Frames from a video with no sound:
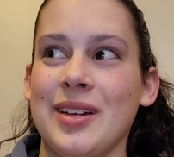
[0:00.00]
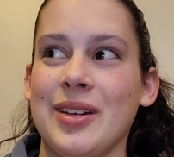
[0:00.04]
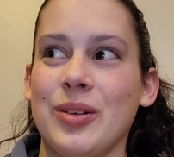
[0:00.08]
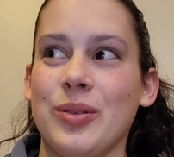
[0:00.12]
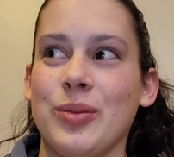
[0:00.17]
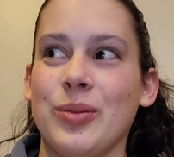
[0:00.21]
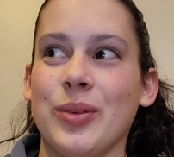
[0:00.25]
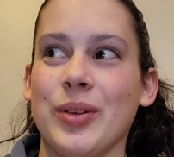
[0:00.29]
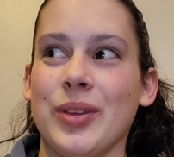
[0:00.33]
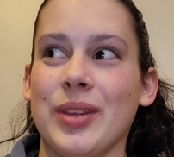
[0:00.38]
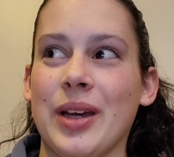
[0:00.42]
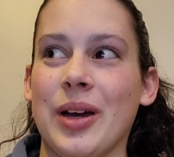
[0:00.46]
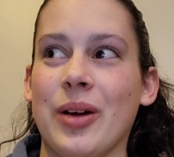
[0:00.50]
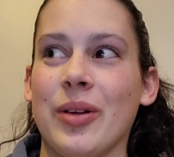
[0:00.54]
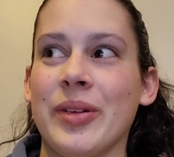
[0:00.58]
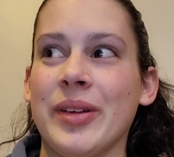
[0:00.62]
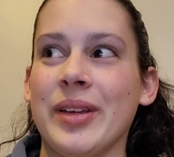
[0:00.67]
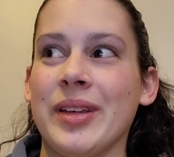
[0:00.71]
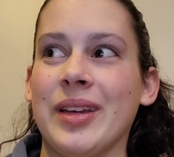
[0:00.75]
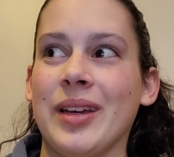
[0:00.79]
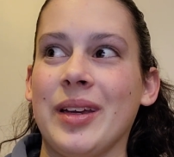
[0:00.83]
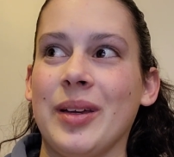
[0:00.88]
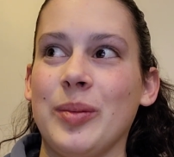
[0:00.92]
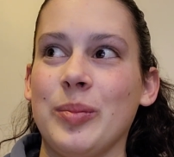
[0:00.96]
without a
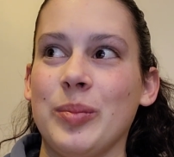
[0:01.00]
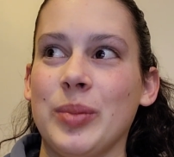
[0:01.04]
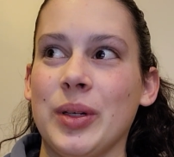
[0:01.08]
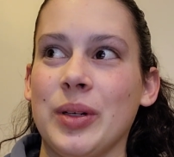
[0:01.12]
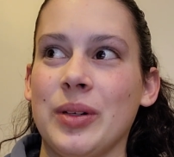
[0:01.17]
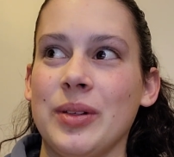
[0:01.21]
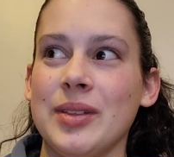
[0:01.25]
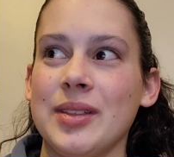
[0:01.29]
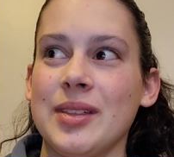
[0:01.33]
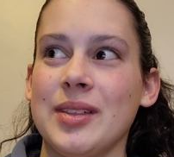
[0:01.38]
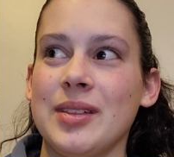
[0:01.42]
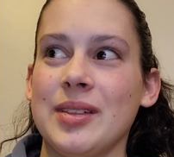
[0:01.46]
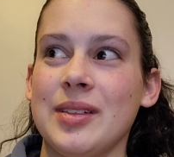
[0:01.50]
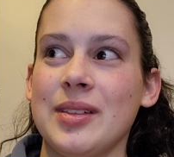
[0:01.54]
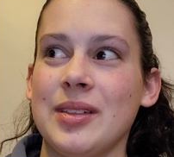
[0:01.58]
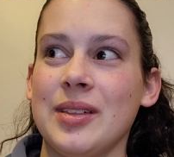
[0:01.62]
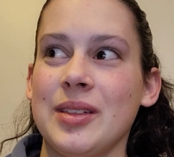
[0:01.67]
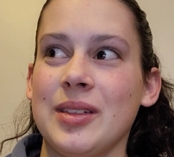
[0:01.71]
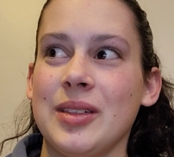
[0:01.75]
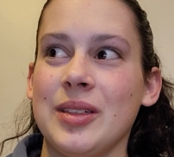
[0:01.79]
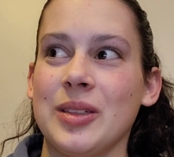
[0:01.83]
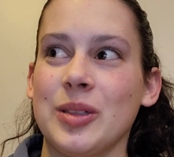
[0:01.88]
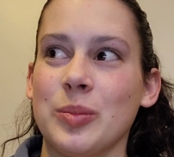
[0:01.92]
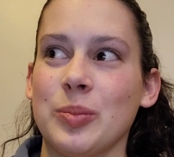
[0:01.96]
gait belt,
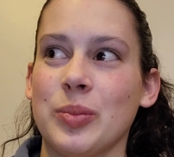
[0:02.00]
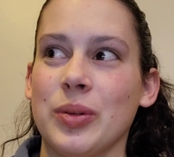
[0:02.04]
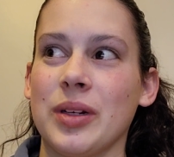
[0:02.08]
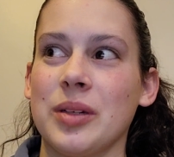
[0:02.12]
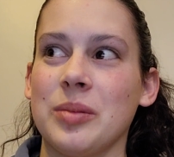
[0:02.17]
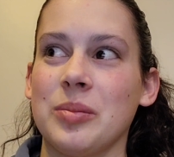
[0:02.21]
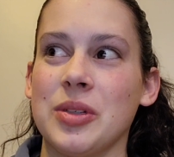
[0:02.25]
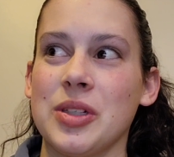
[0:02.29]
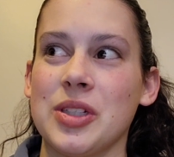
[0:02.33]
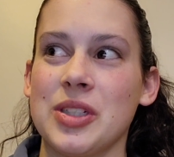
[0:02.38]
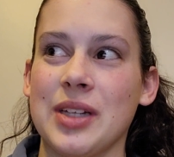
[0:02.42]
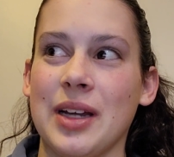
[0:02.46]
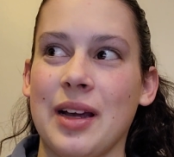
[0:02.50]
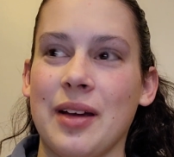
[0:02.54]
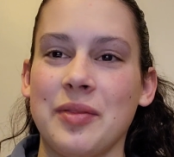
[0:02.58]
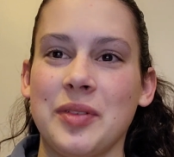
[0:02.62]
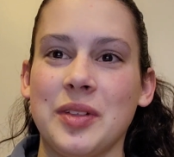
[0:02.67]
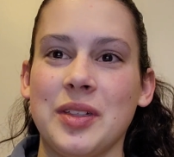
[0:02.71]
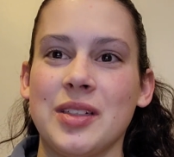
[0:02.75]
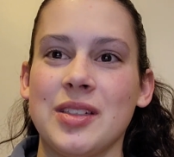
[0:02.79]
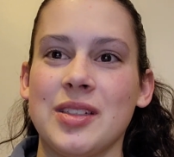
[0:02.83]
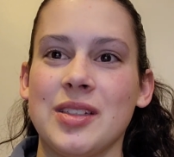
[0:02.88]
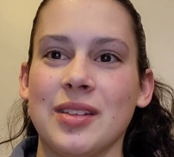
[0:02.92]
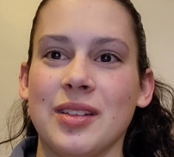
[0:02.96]
you're pretty much
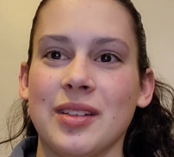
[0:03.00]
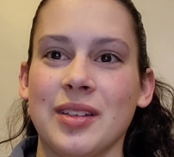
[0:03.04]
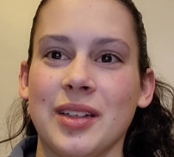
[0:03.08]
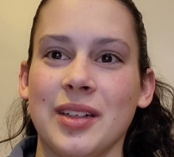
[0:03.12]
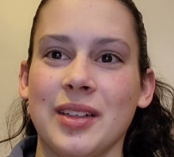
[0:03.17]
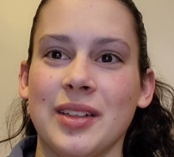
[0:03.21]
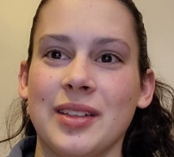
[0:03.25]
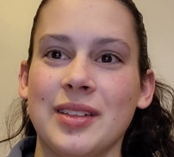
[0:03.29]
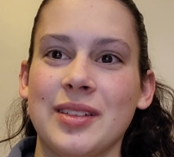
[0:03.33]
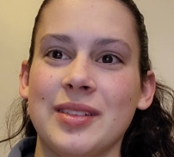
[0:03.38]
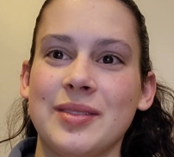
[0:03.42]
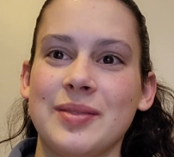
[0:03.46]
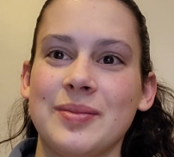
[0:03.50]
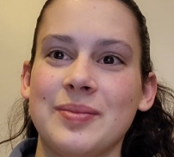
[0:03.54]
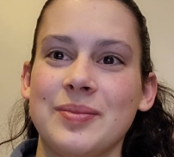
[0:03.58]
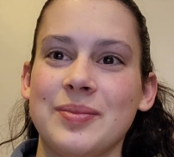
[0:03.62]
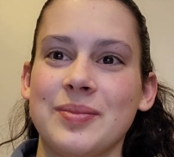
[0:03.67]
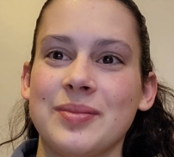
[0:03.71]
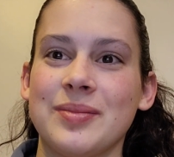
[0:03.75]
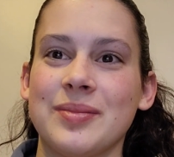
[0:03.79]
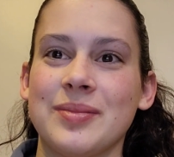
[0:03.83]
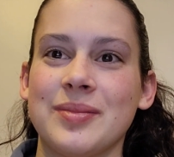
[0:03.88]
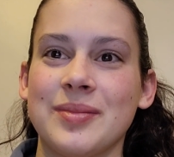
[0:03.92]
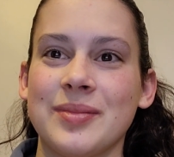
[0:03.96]
having to
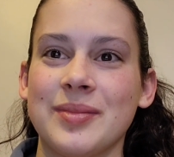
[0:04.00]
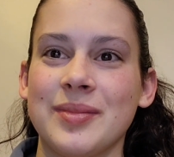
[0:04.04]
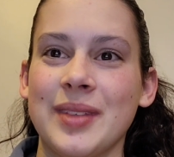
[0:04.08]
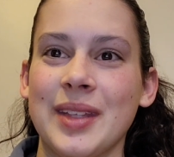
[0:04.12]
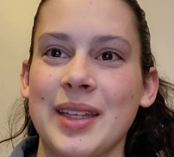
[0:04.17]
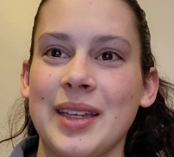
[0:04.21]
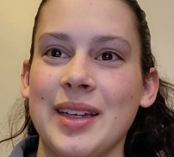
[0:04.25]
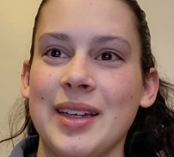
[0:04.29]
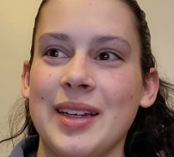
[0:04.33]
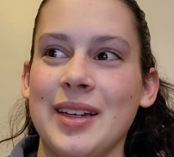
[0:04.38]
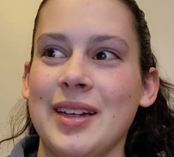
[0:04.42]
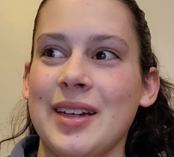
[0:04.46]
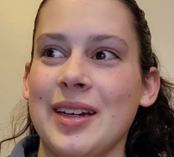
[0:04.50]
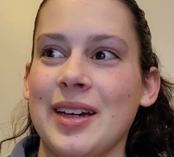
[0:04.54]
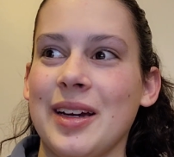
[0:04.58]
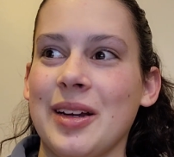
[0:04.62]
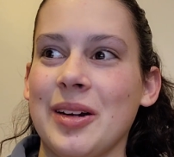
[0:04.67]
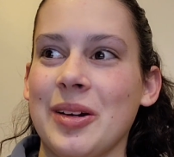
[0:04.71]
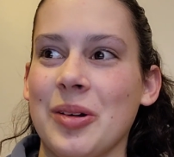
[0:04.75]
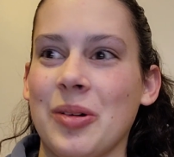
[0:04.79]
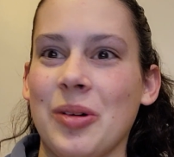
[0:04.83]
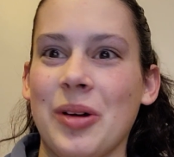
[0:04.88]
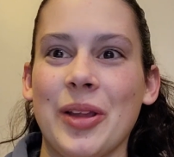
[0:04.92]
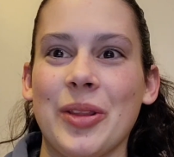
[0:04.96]
I
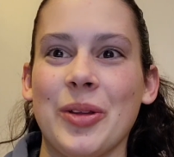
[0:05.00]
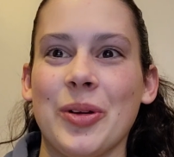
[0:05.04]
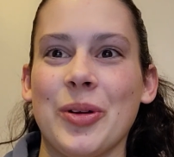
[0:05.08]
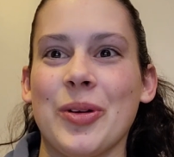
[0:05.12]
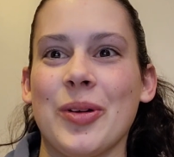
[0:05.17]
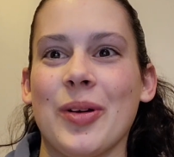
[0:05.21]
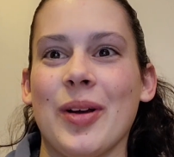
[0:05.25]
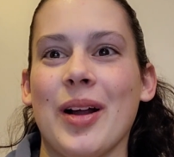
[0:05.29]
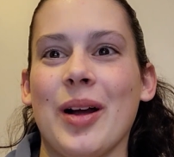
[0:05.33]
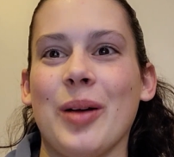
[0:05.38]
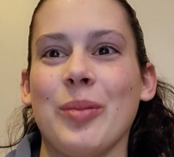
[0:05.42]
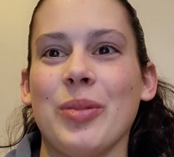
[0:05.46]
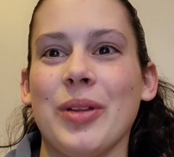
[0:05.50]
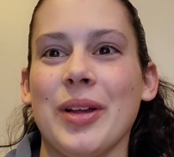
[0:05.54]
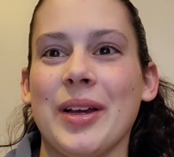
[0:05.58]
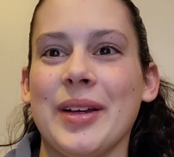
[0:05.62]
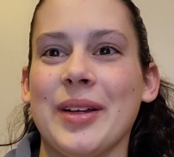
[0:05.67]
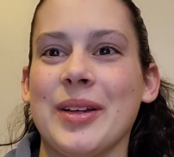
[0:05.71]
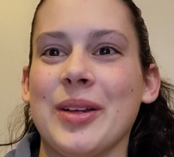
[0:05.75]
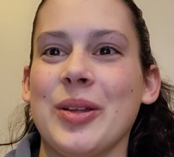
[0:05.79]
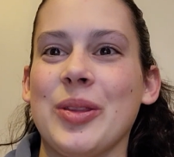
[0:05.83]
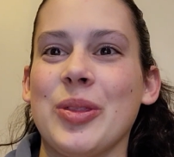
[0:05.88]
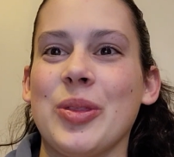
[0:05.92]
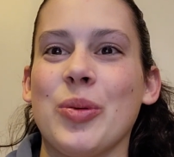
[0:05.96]
don't know, either grab
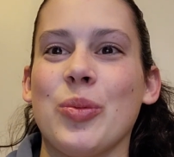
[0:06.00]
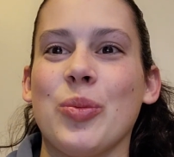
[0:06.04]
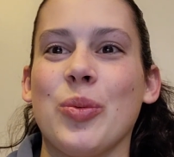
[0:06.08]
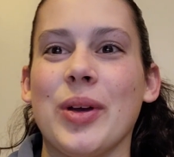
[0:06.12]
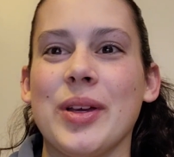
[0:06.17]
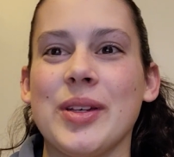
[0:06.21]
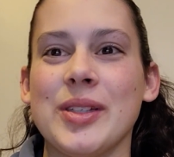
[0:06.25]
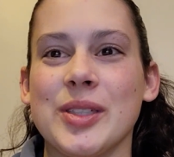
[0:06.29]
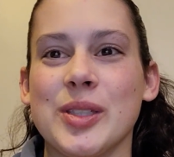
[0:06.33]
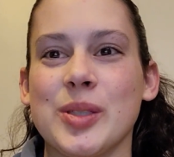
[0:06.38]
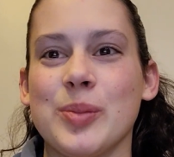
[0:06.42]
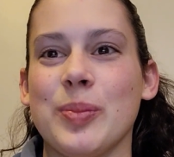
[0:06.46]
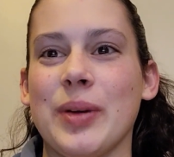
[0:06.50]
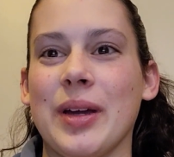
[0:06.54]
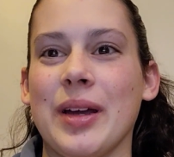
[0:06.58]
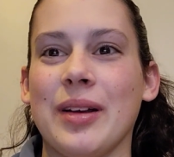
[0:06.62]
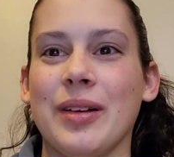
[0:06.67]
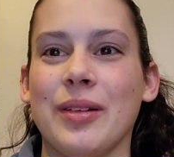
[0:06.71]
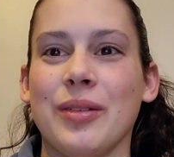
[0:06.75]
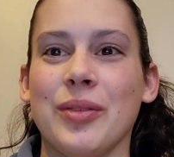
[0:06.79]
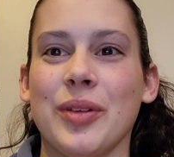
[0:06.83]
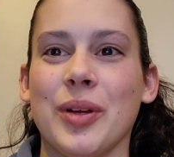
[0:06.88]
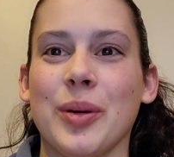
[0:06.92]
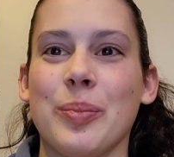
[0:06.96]
the waistband
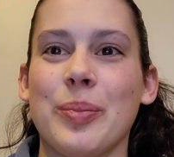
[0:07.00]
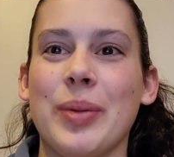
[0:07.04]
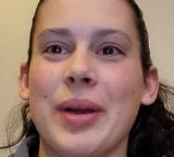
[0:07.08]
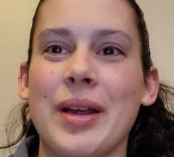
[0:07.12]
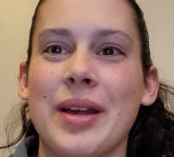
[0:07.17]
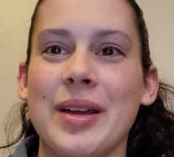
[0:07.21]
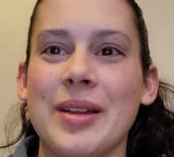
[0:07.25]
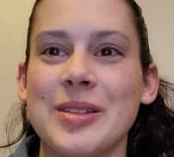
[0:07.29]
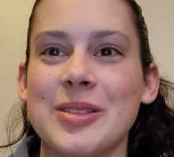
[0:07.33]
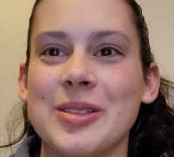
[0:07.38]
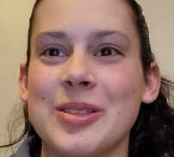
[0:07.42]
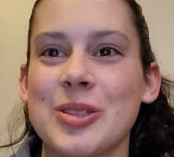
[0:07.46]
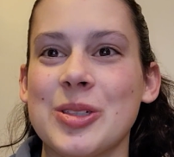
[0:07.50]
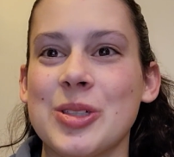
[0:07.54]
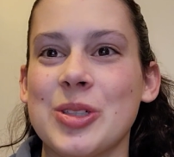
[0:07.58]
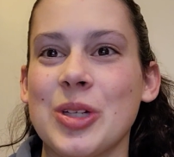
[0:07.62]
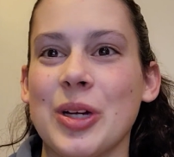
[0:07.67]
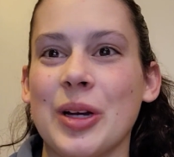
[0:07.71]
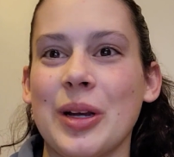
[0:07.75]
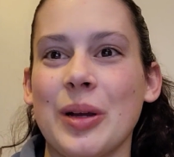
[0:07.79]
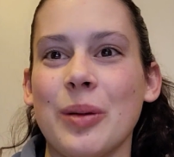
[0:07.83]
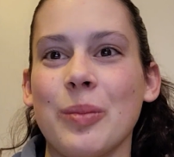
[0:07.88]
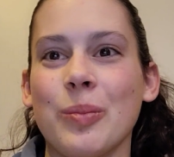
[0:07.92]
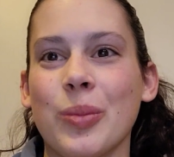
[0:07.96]
of their pants to
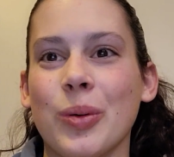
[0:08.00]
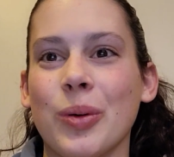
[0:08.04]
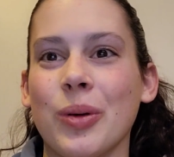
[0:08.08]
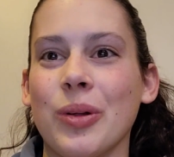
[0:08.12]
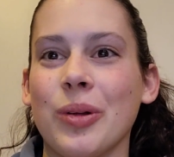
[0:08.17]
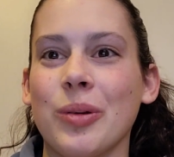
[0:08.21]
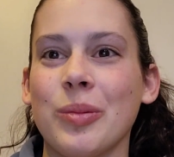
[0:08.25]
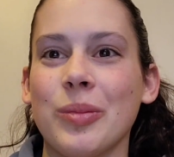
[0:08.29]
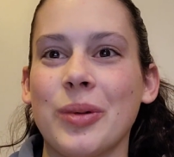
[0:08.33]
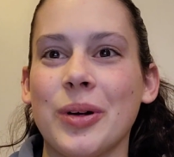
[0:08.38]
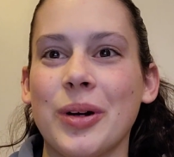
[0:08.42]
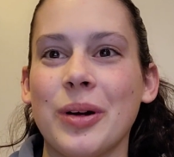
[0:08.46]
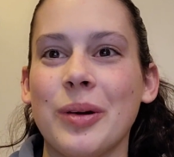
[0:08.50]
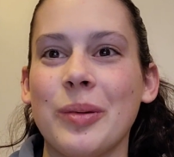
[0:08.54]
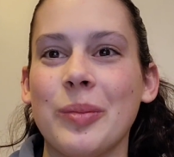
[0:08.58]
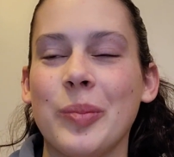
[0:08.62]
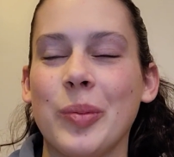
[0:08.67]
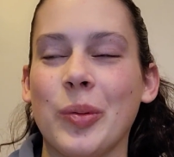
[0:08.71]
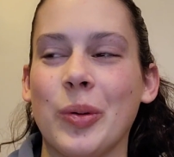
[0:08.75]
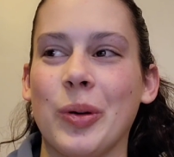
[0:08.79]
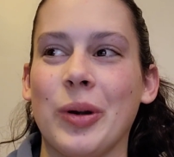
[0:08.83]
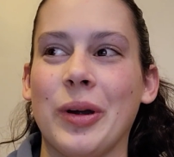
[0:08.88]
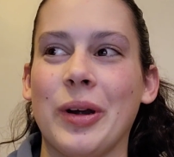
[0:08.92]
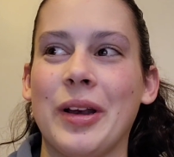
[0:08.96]
try and pull them up,
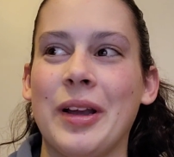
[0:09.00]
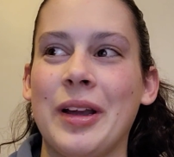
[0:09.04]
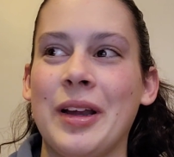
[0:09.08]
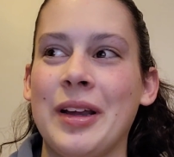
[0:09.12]
or